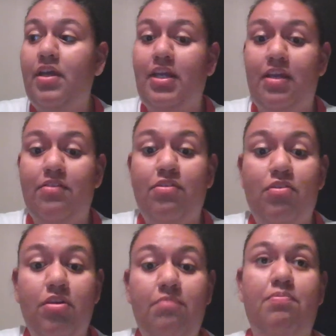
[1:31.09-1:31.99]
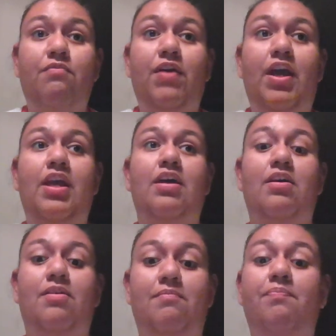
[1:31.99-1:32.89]
yes, you can provide
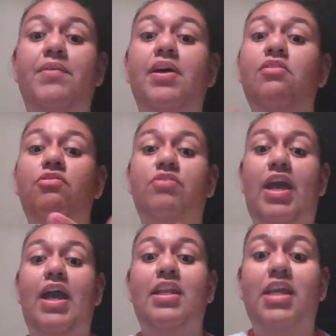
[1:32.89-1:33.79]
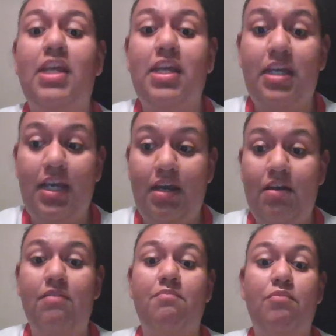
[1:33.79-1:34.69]
understanding
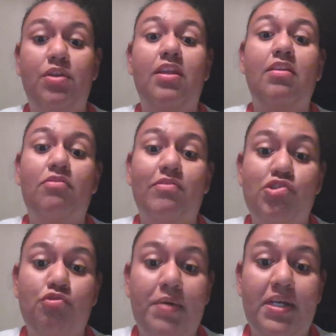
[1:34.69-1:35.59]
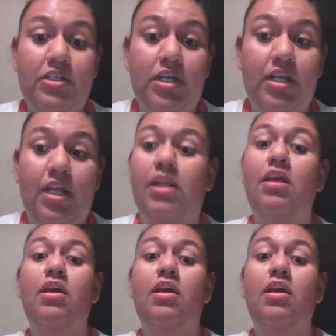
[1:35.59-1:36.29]
within the situation